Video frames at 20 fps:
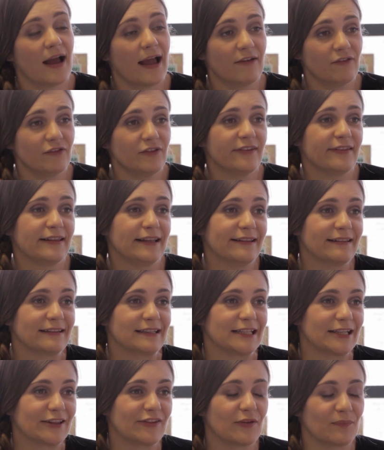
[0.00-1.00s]
Every
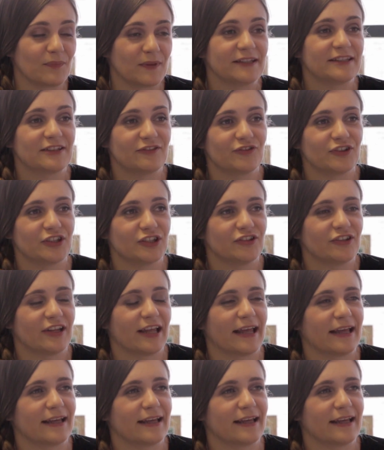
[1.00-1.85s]
season it's something different.